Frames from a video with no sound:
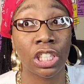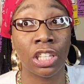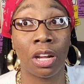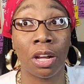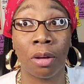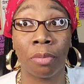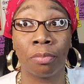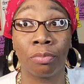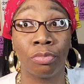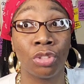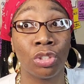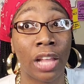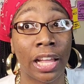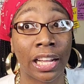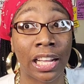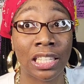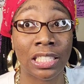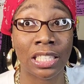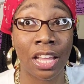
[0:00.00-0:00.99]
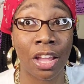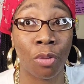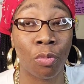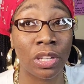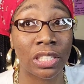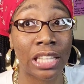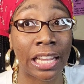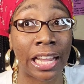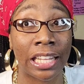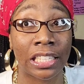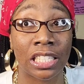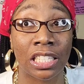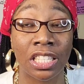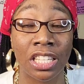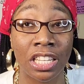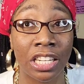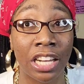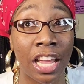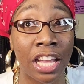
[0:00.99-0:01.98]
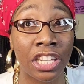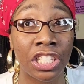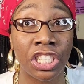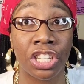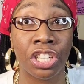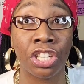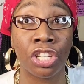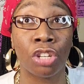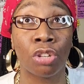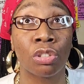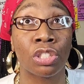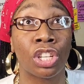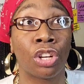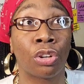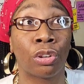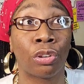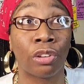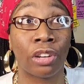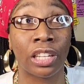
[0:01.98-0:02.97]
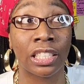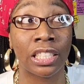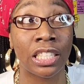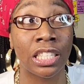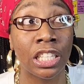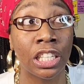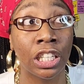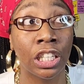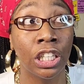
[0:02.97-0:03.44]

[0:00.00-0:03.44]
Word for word: Um, Like I say, once I got to teenage years and early,